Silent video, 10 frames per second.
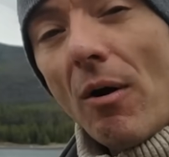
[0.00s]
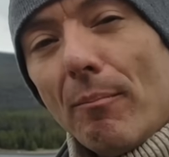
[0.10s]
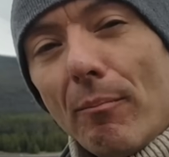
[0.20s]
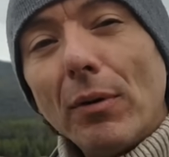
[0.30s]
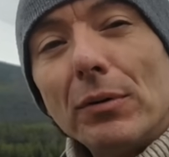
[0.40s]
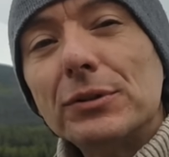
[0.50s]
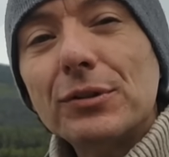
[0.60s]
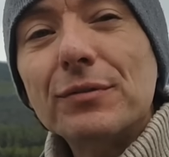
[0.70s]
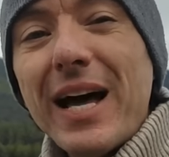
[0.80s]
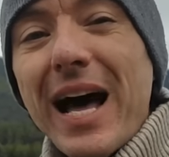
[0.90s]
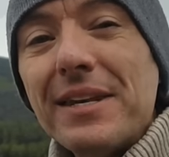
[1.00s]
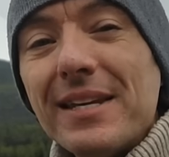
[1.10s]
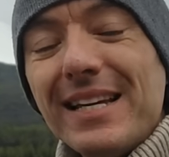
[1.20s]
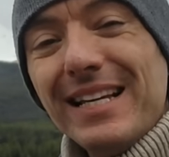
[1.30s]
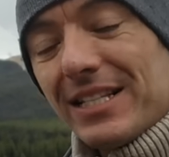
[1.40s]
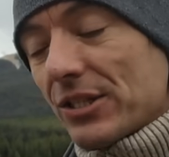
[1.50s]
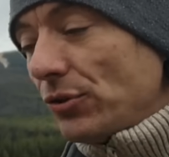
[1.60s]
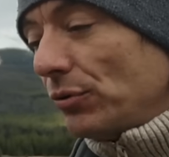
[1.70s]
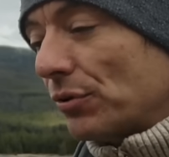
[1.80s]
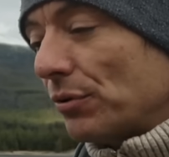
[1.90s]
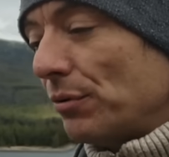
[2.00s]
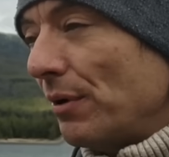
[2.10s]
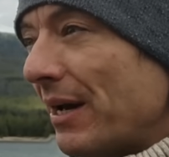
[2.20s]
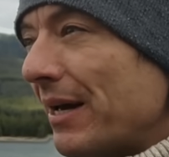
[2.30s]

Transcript: Most of that is due to